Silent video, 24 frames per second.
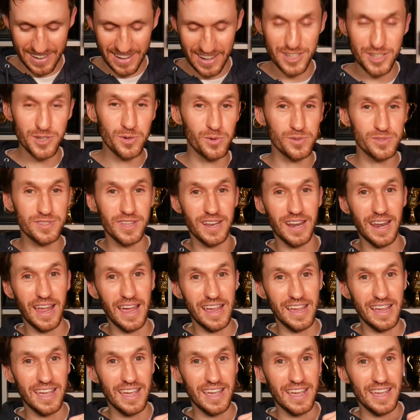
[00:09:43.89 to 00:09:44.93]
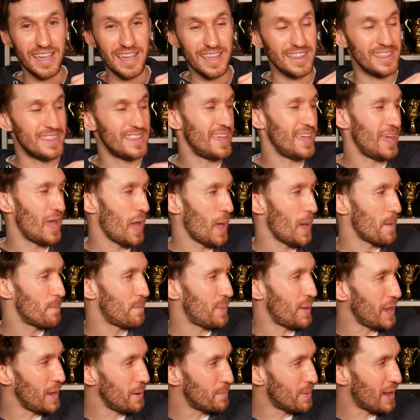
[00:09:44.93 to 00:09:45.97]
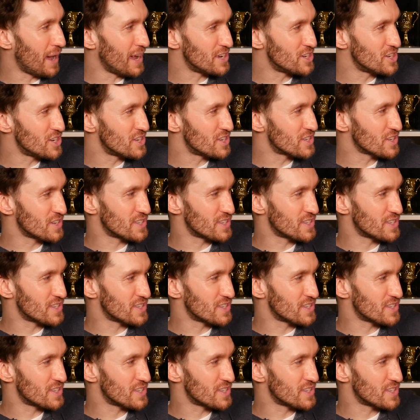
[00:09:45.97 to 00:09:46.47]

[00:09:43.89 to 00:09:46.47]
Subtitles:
I do also like the pin badges